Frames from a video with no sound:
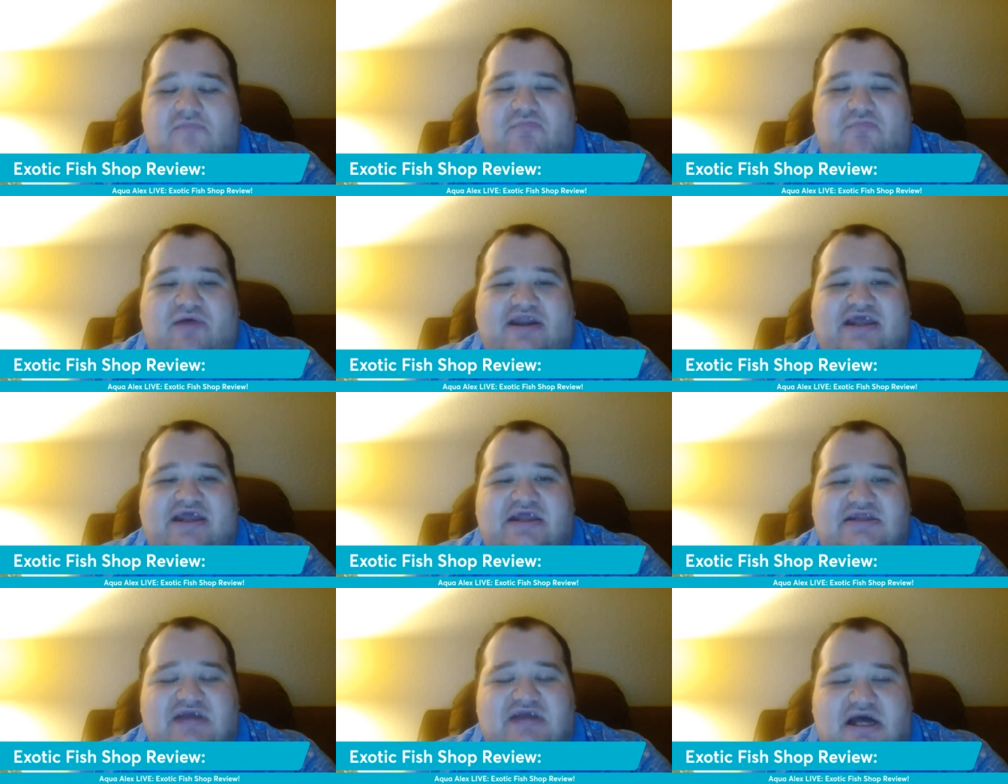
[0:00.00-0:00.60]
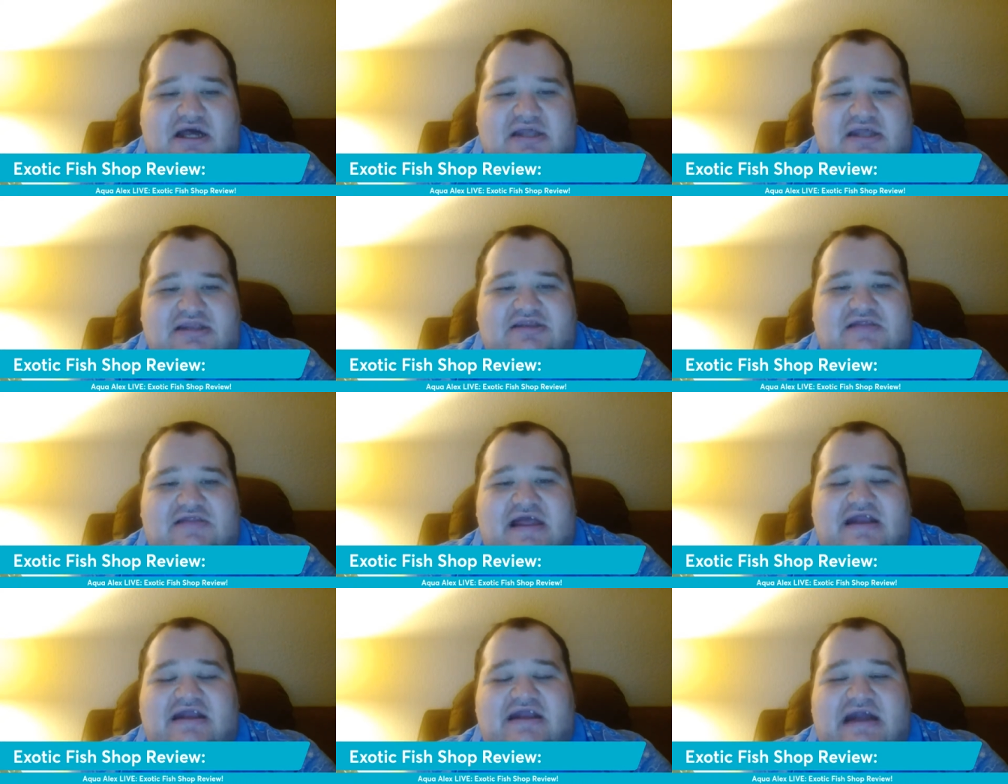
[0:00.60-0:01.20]
but he does
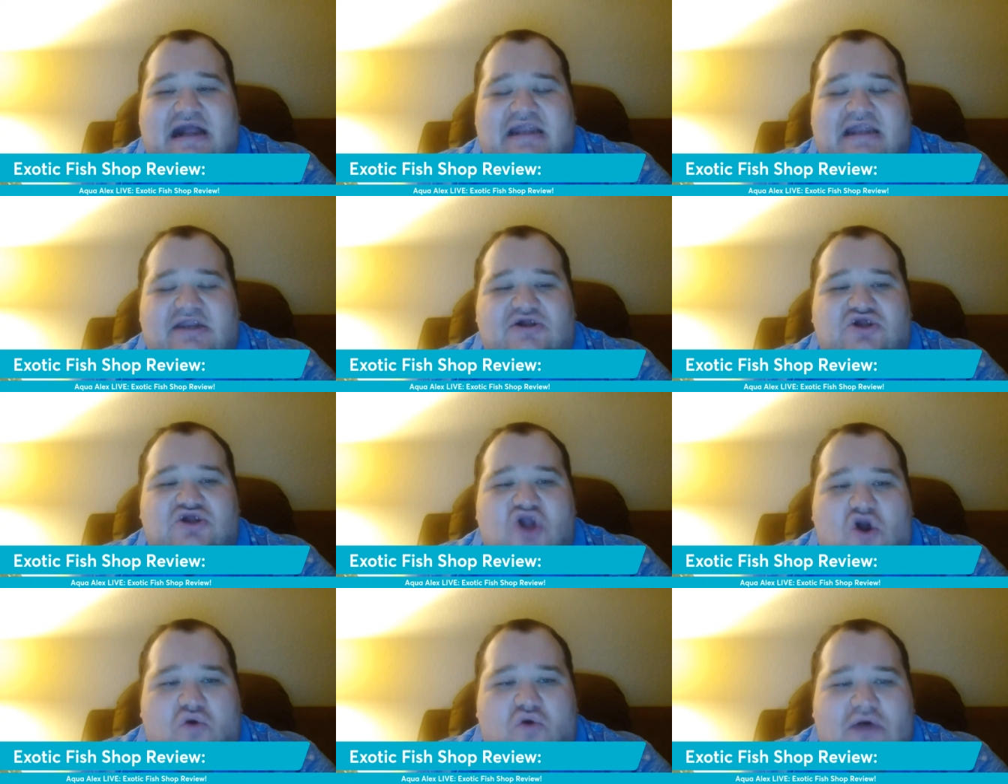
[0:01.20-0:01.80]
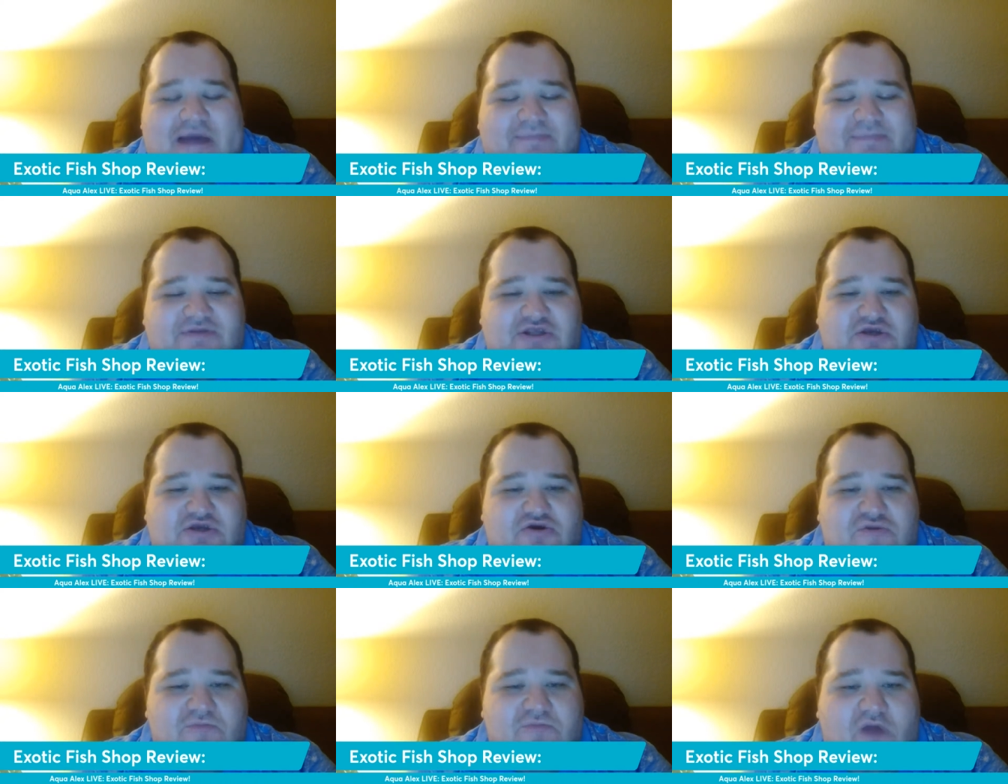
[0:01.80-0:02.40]
like kind of go up
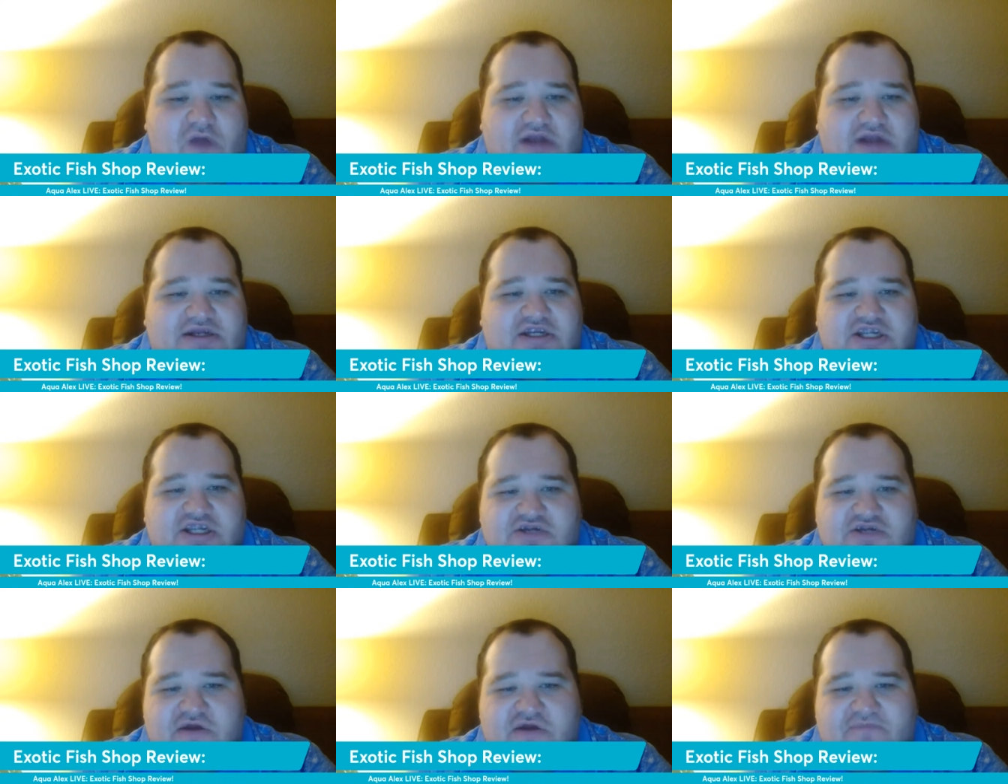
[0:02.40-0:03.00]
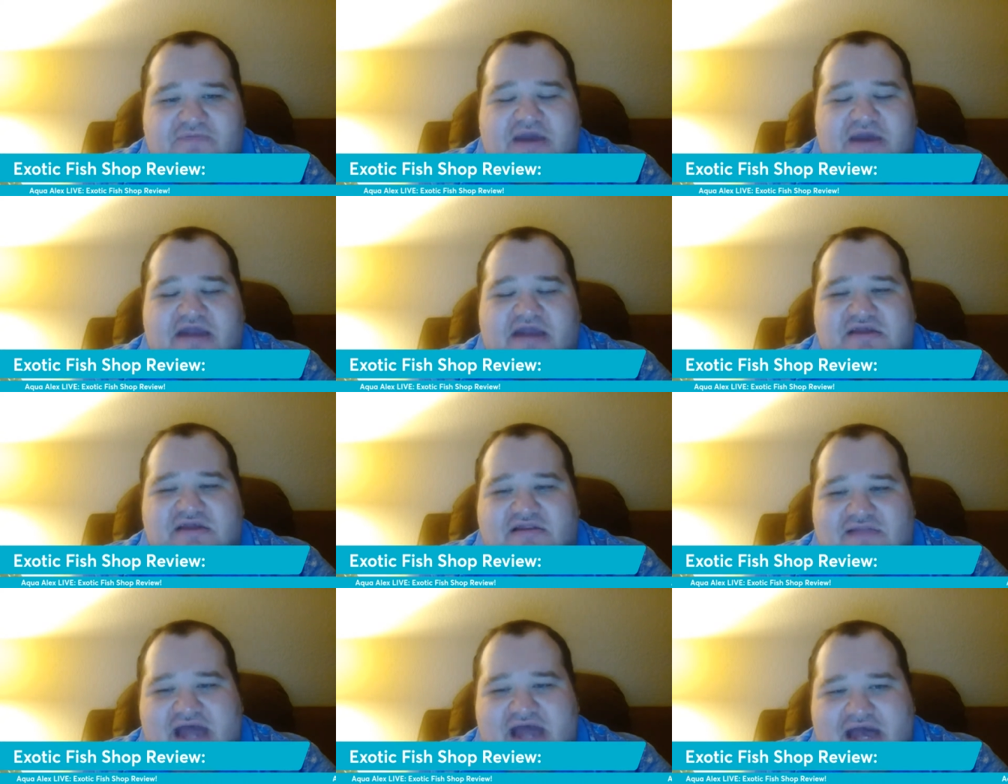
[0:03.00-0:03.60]
to market shrimp and
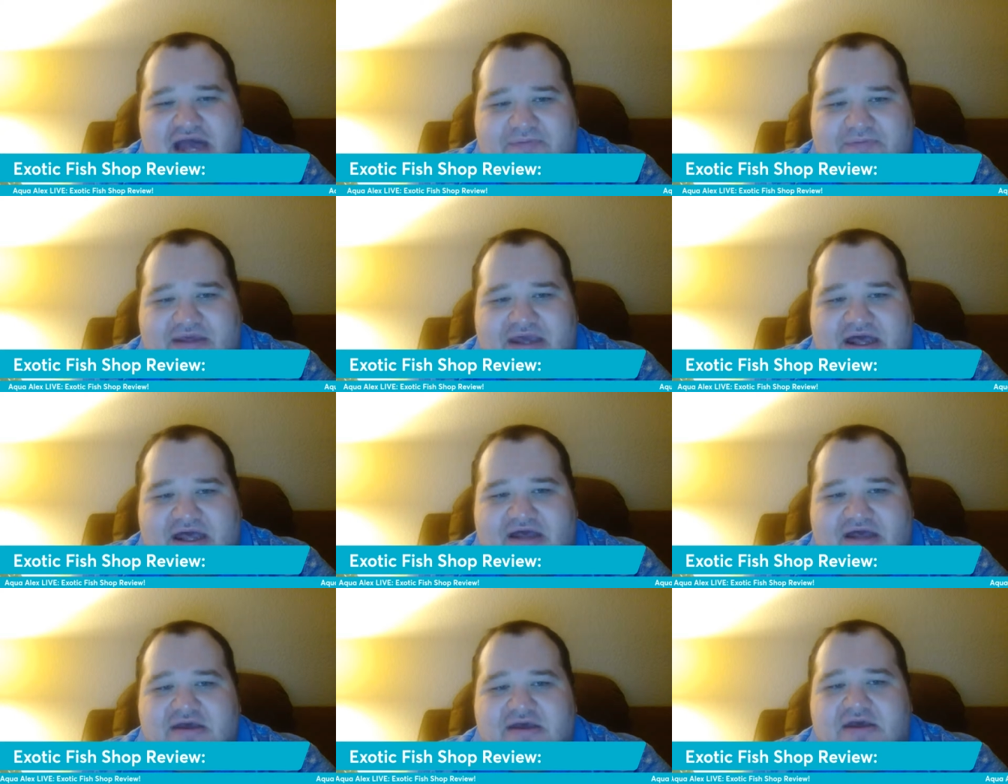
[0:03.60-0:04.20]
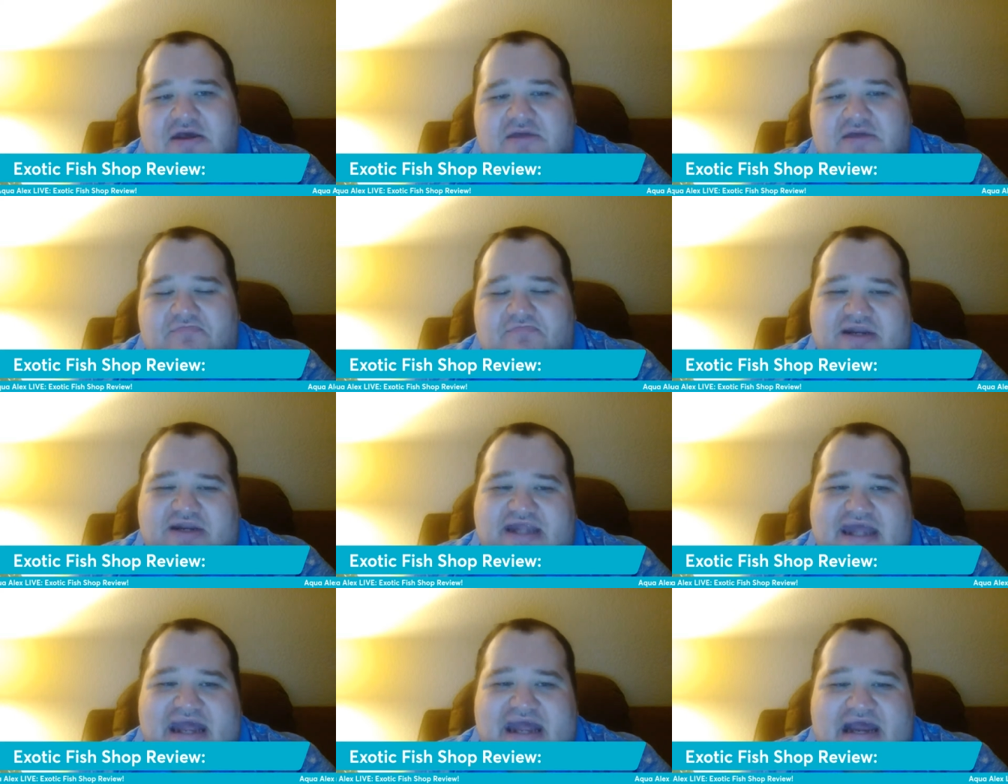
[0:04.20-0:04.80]
tilapia,
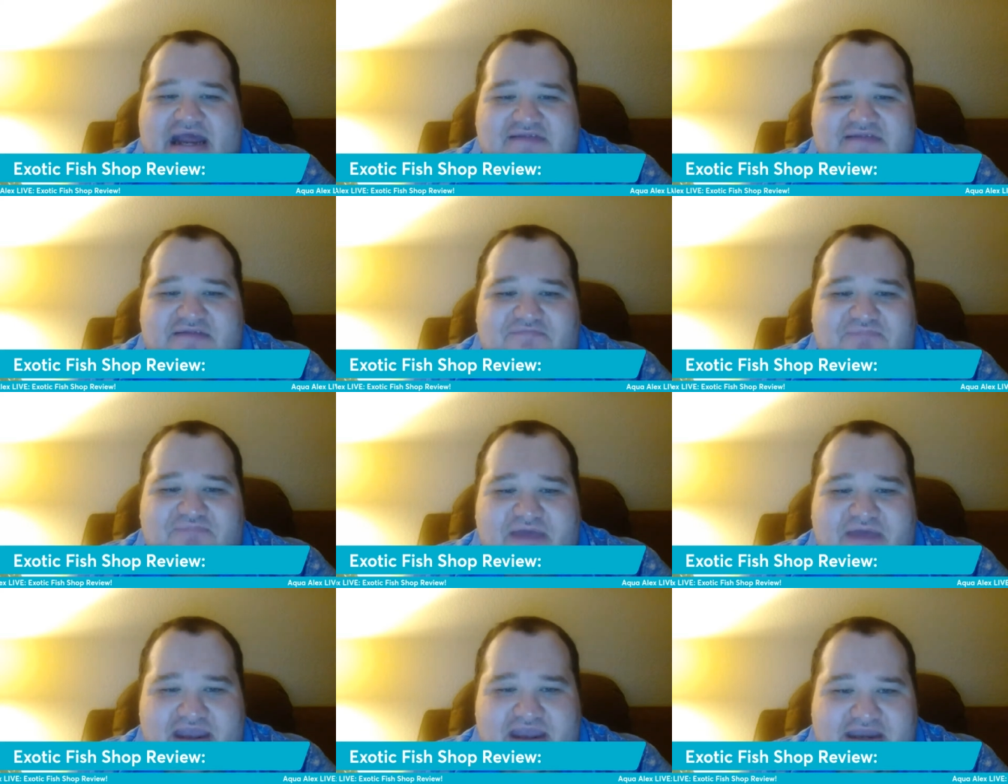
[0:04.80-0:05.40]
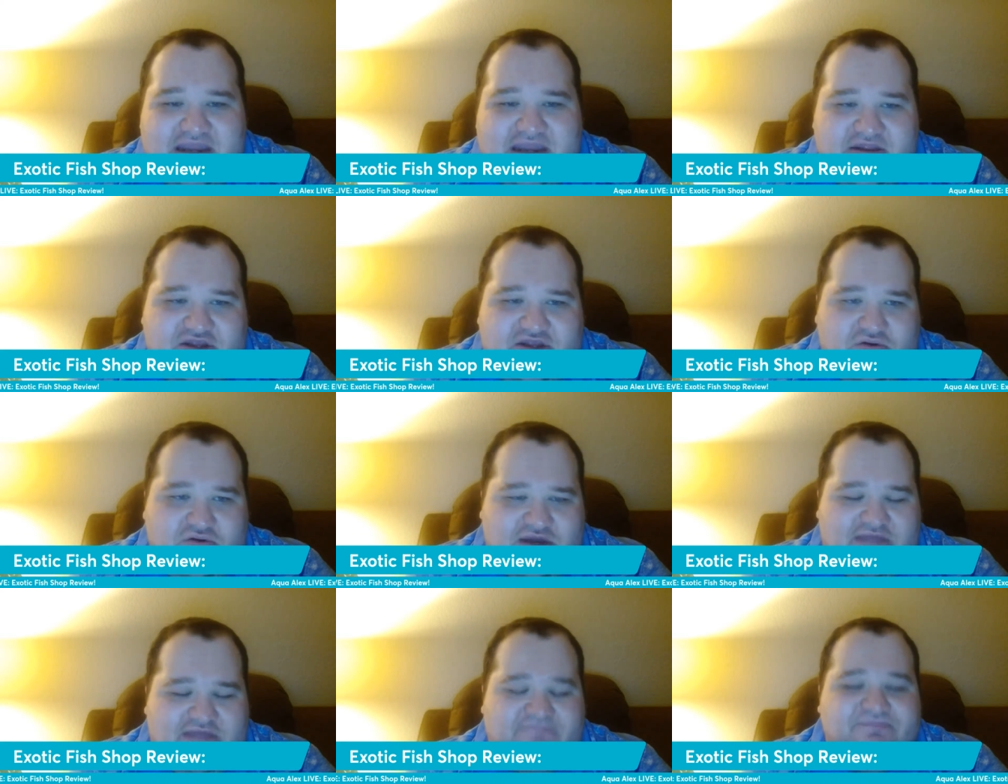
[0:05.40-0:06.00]
but he hasn't bitten
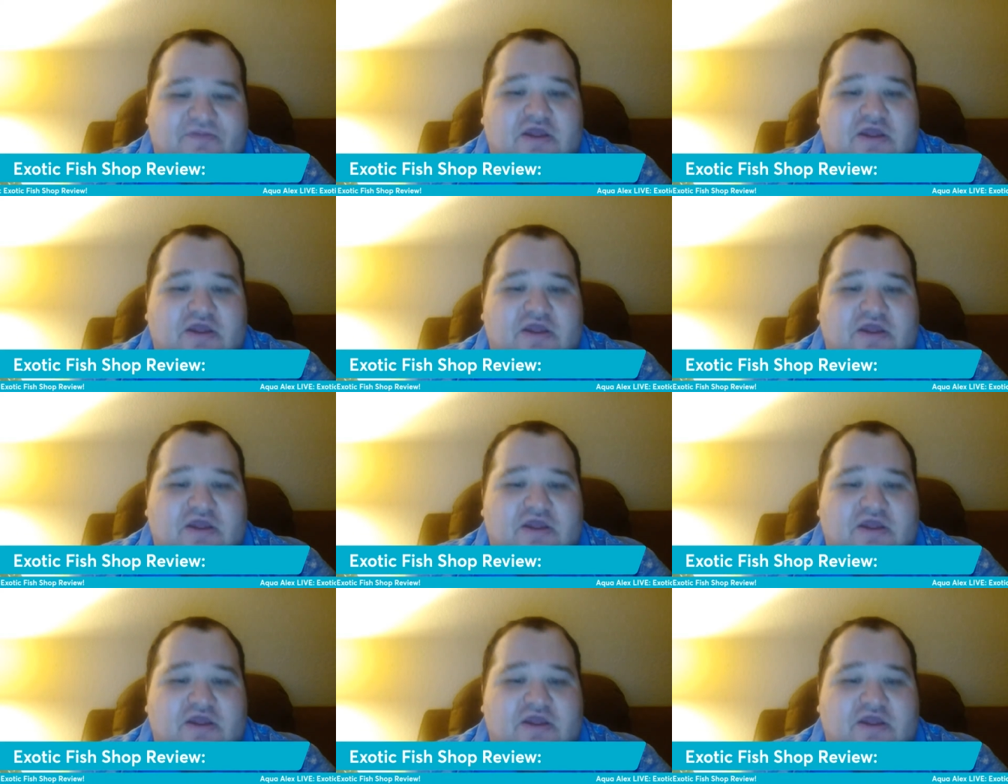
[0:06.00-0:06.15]
into it.